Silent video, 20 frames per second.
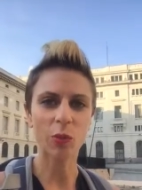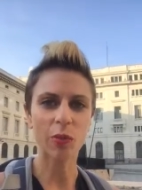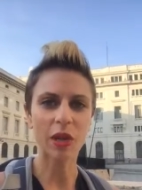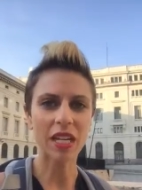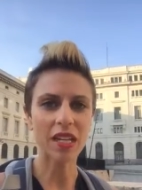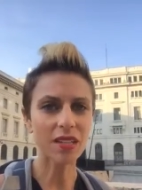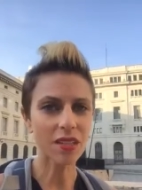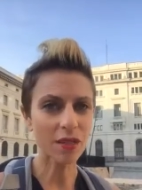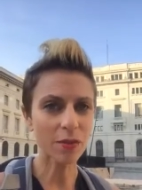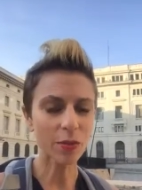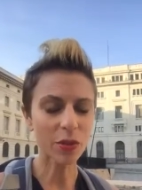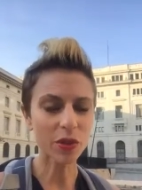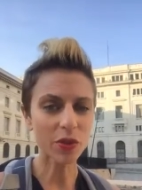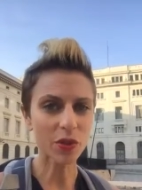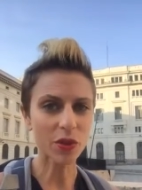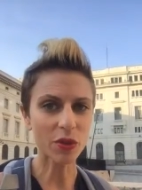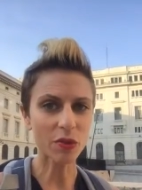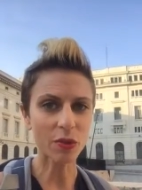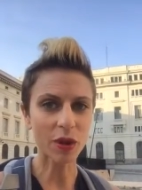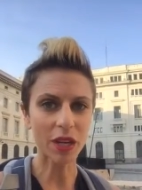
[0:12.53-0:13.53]
We're based in
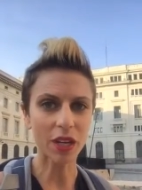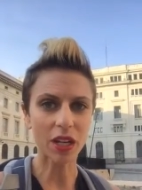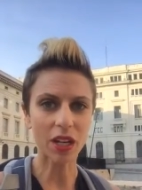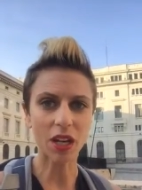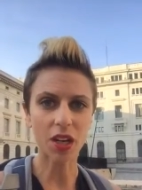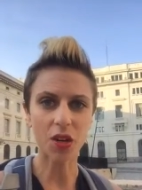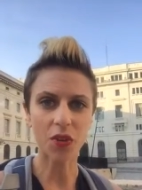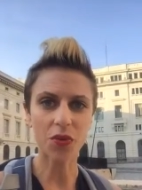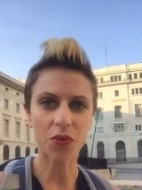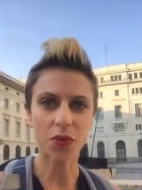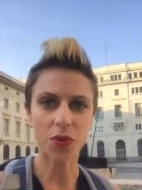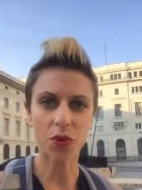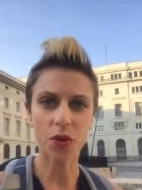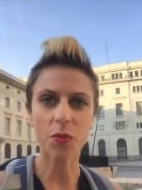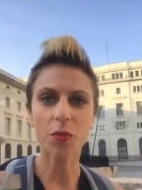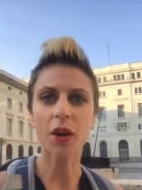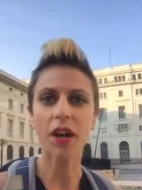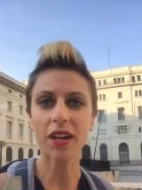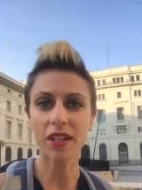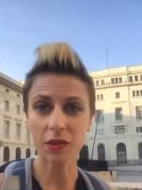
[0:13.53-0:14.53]
Madrid right now for
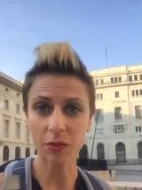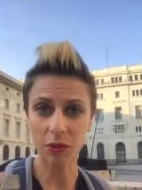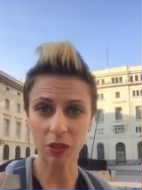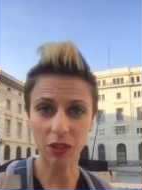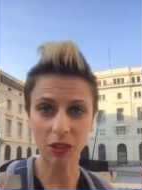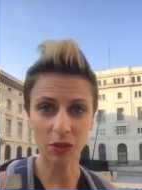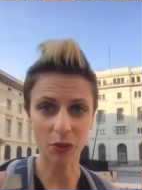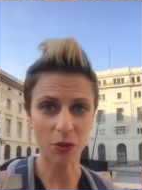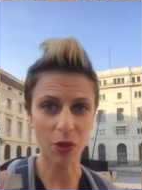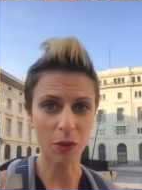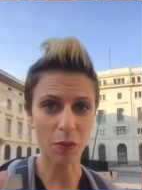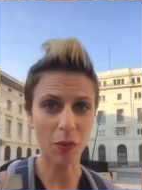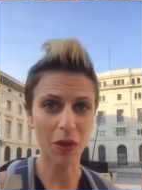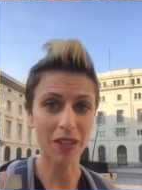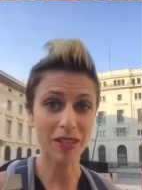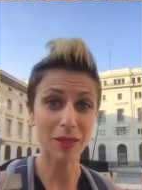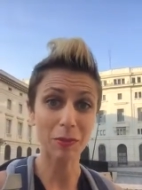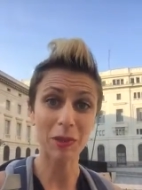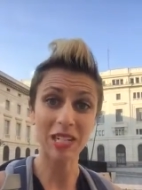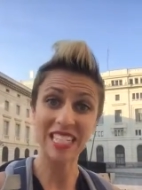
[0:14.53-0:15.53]
approximately 3
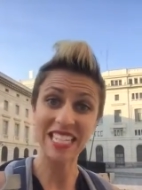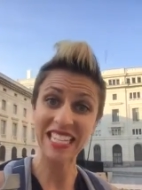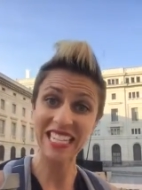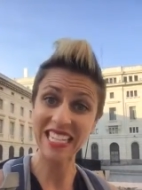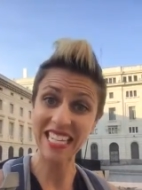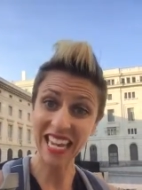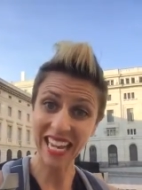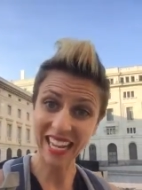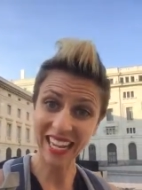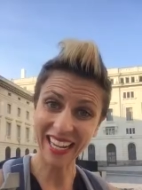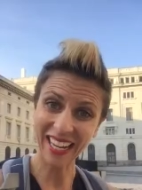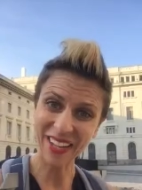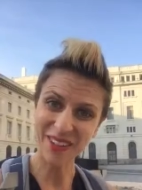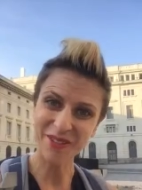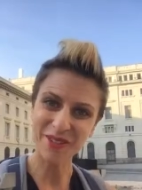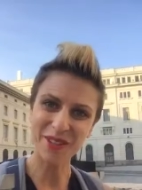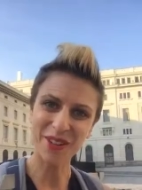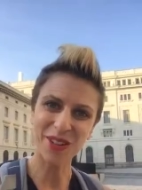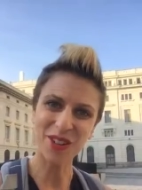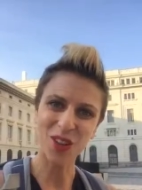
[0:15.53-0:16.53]
months, but
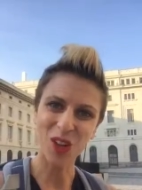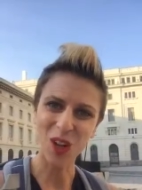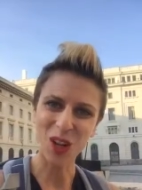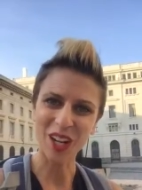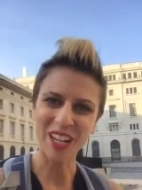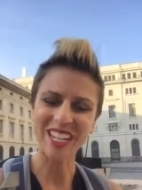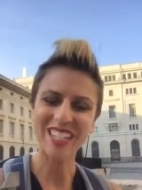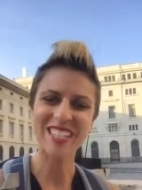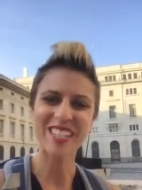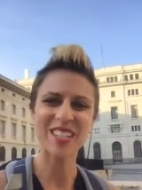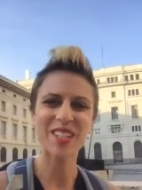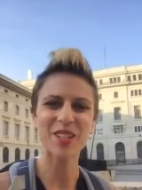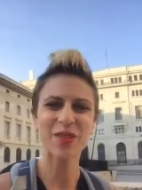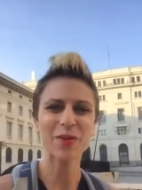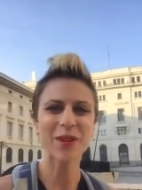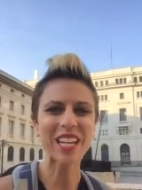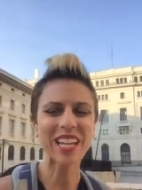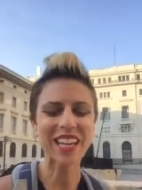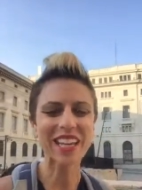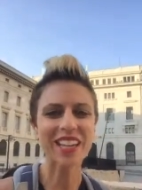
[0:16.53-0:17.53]
today, for a long
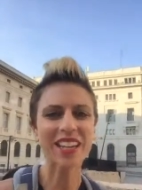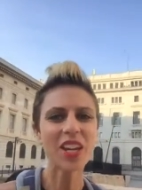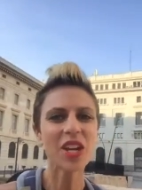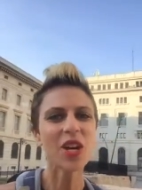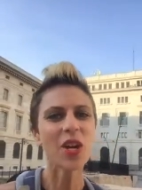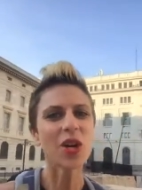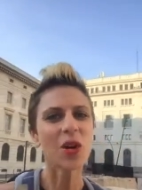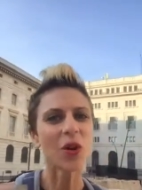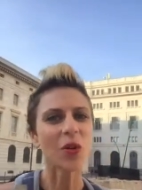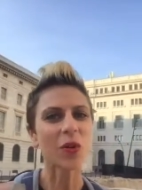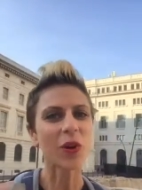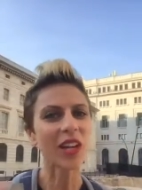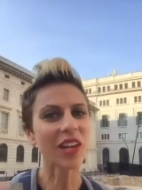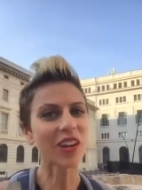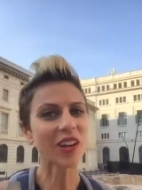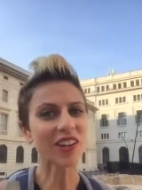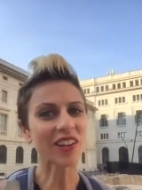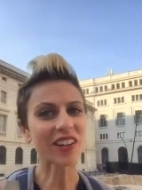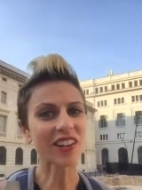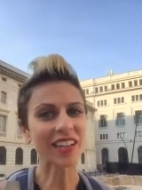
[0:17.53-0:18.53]
extended weekend,
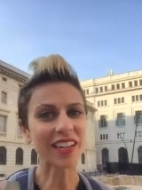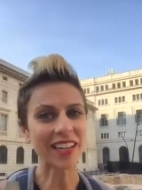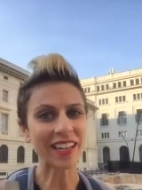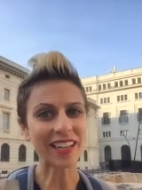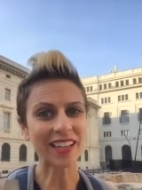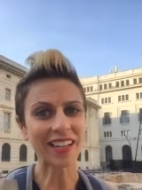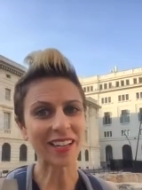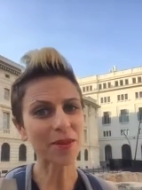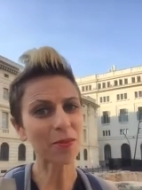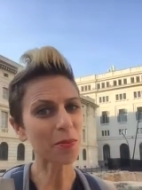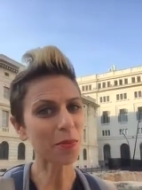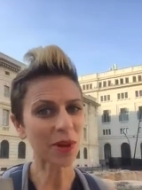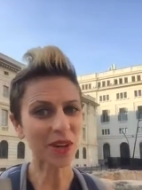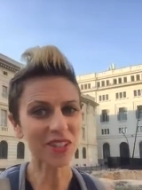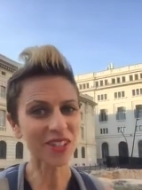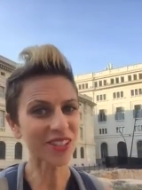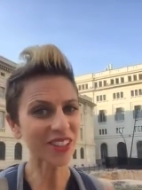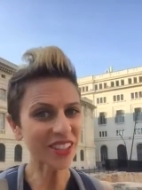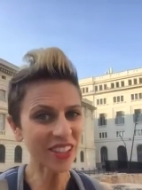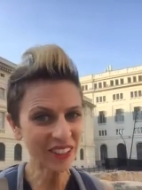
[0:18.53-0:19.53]
we are in
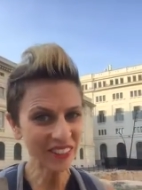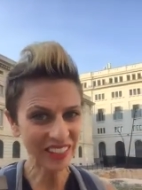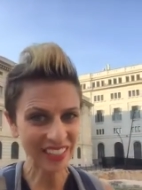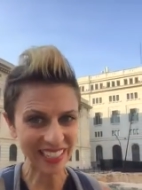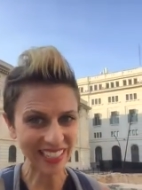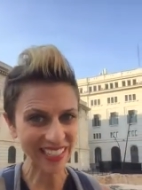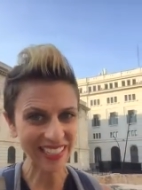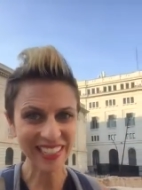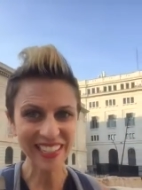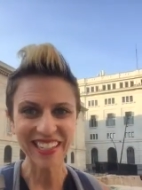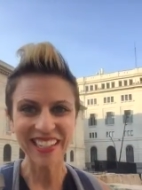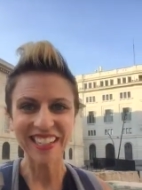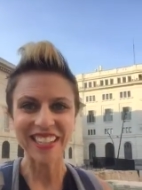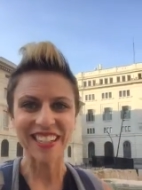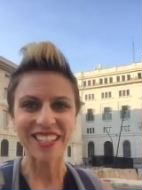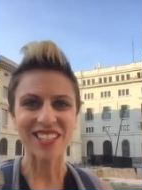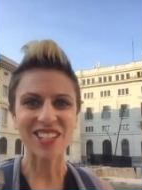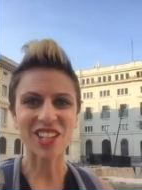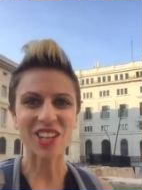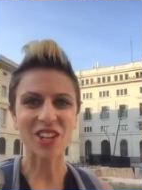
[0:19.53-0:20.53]
Barcelona.
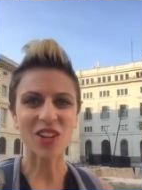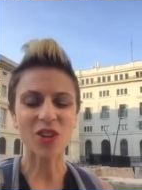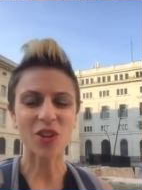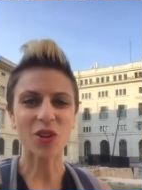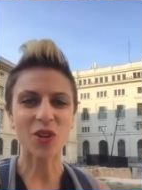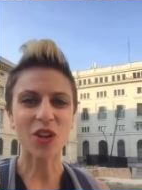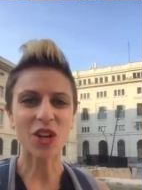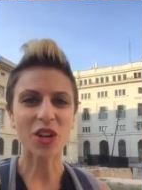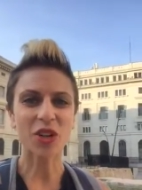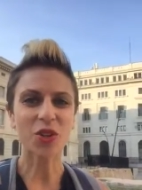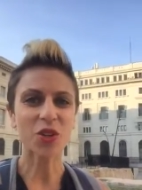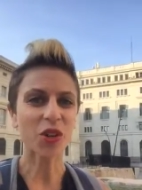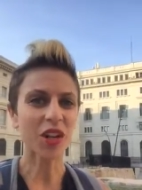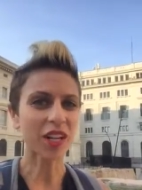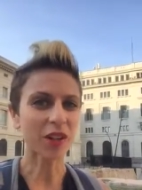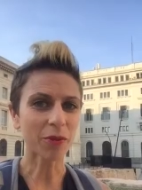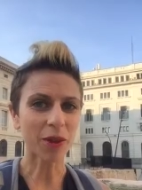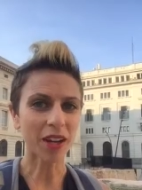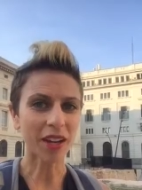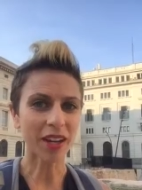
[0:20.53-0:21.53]
So a
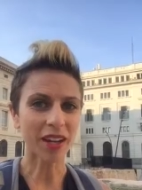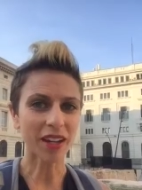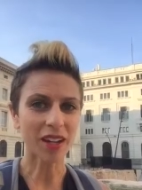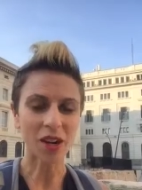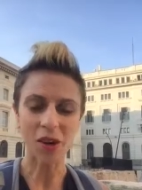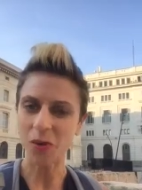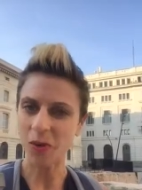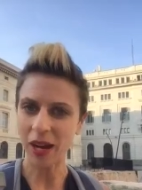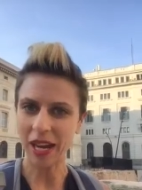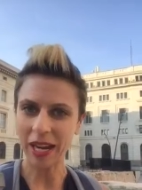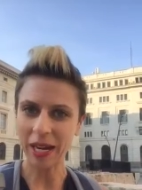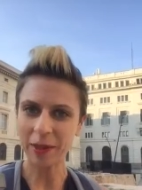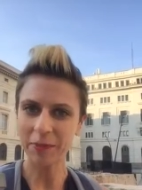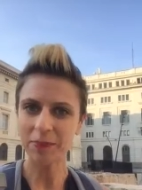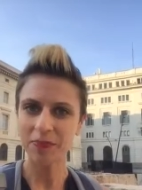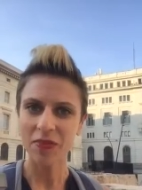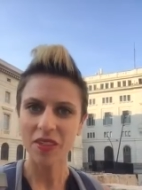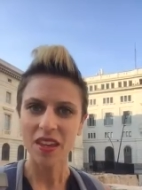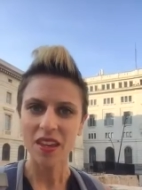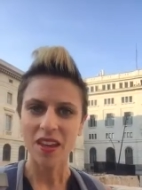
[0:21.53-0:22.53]
train ride
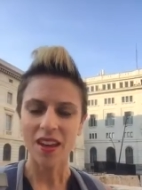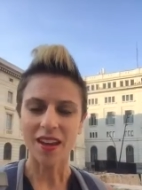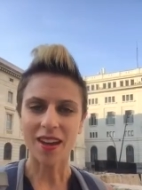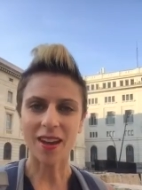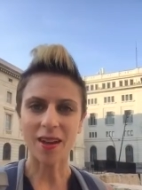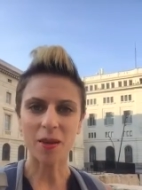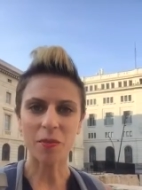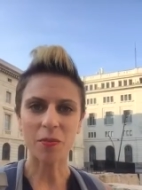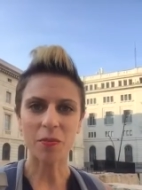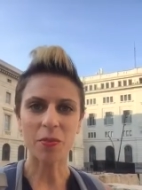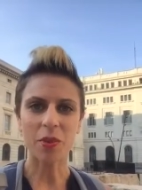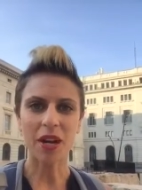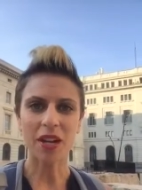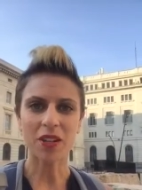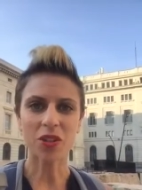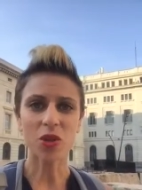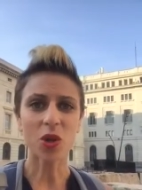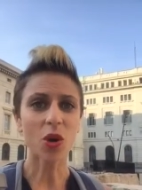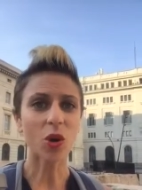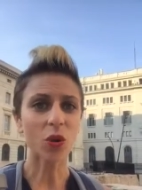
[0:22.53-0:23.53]
away,
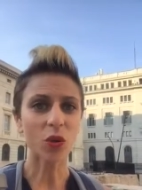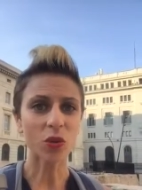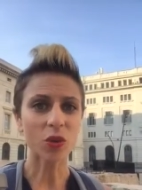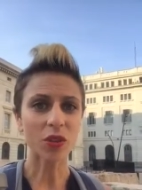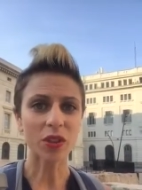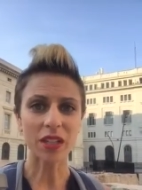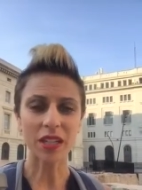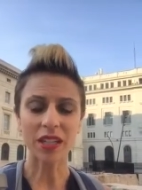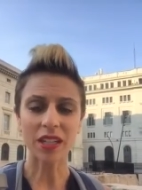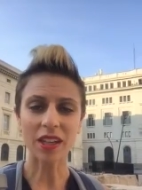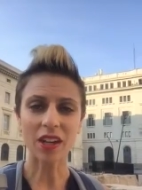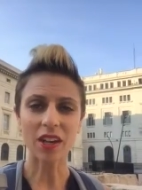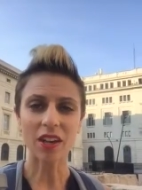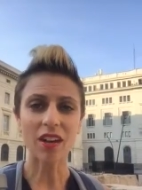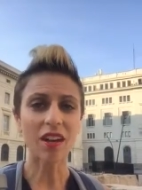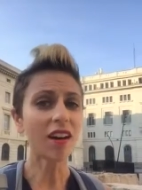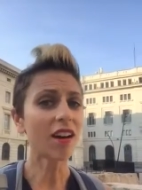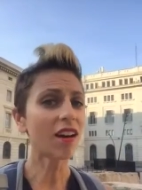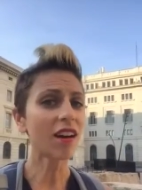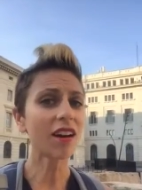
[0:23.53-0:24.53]
but totally
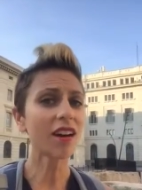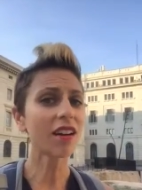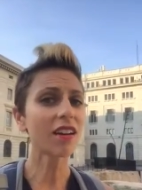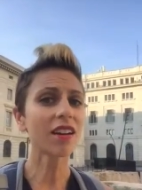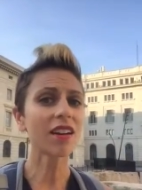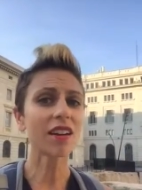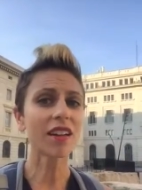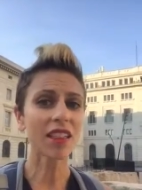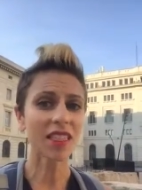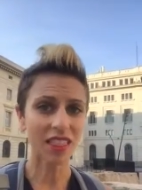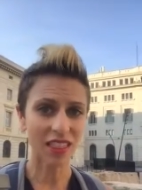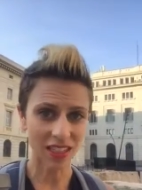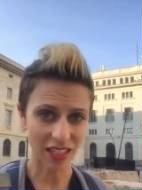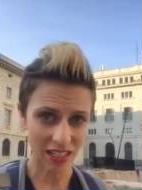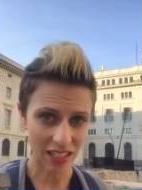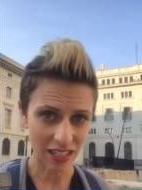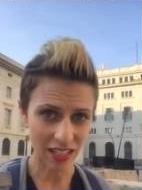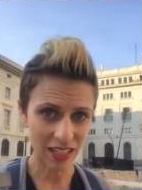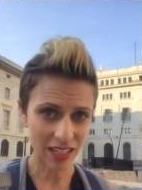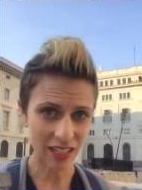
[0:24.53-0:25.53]
on
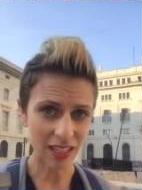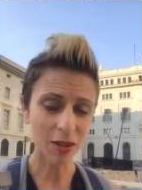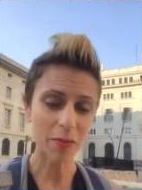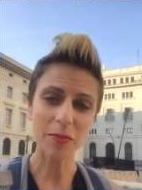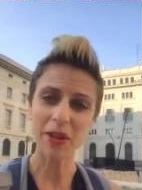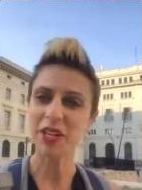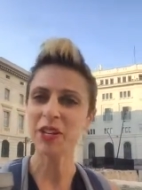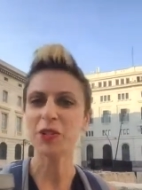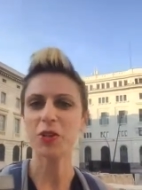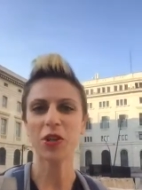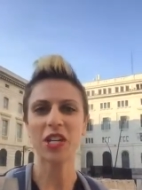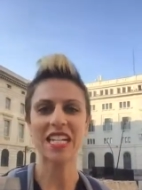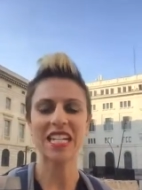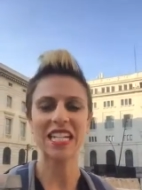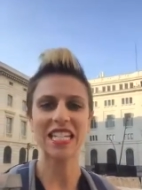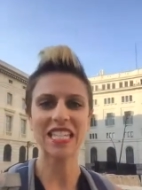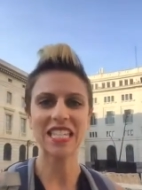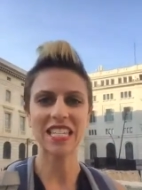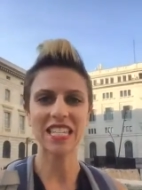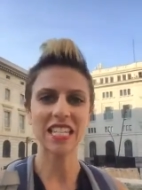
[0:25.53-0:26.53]
the
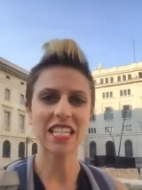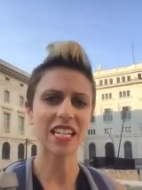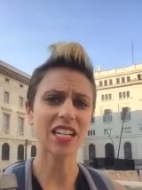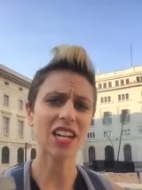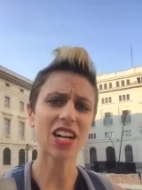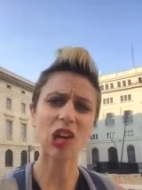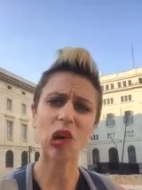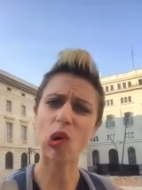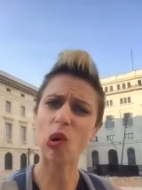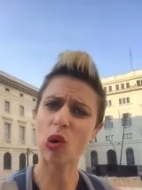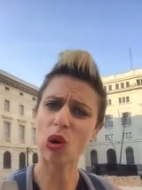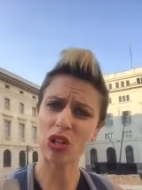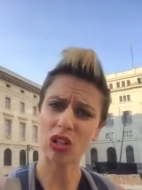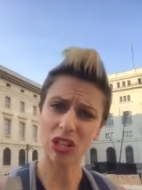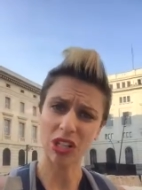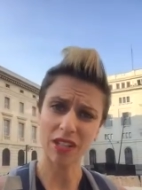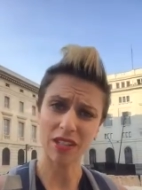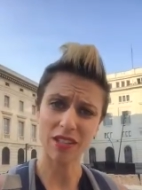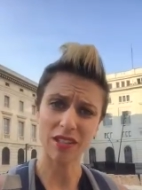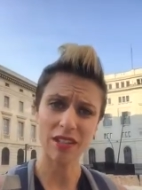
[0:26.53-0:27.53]
Mediterranean Sea and
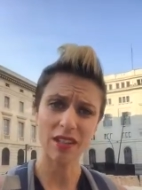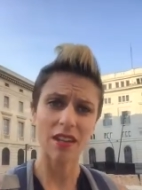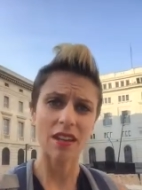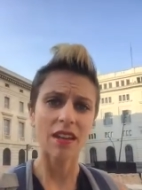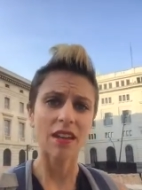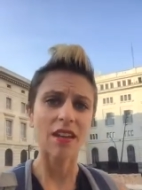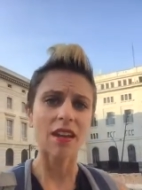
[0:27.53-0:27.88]
gorgeous.